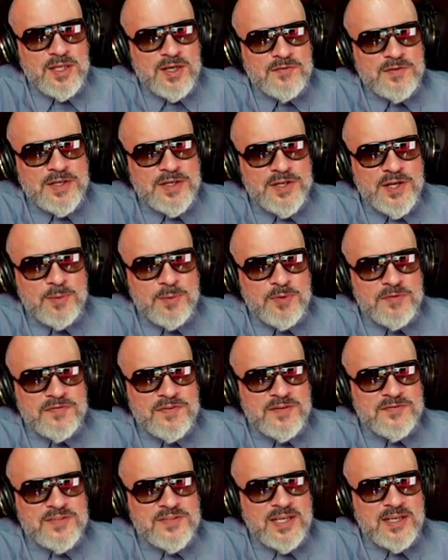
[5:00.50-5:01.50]
hit number
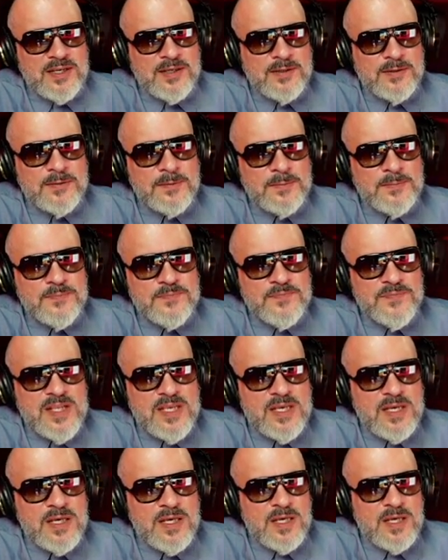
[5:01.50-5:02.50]
50.
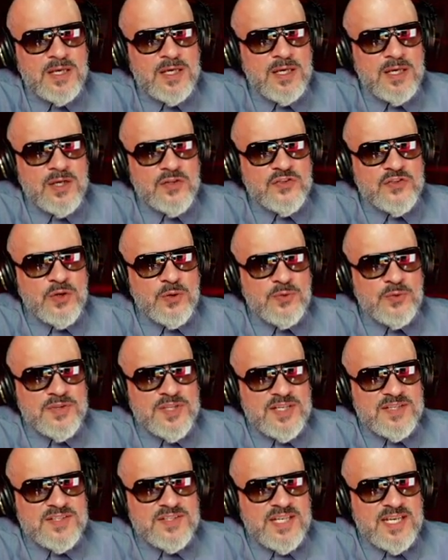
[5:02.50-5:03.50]
So,
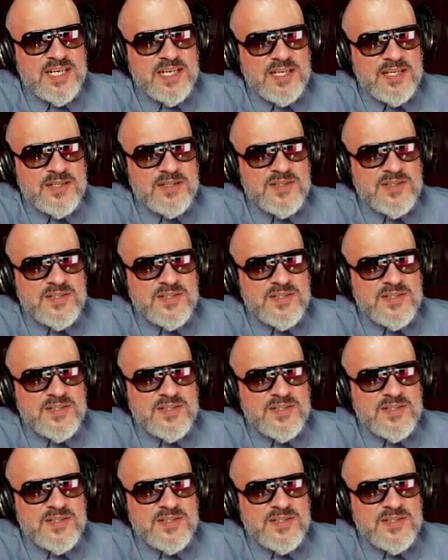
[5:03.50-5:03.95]
this is